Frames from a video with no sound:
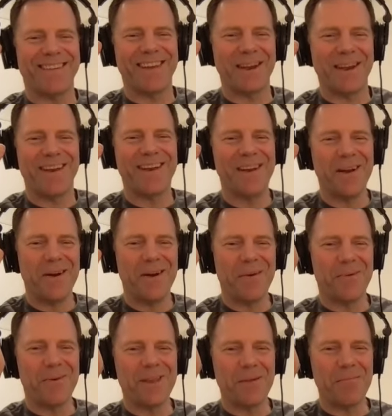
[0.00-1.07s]
they,
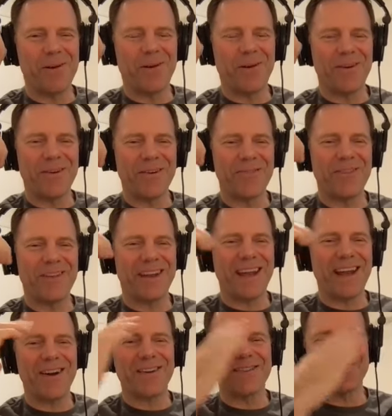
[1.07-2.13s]
where they blow everything
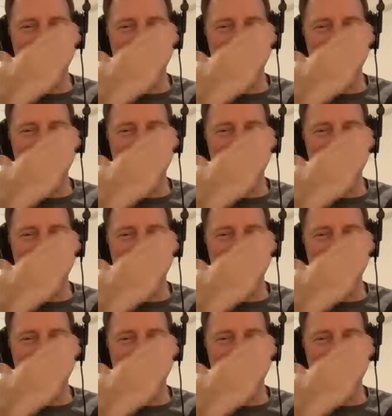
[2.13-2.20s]
out so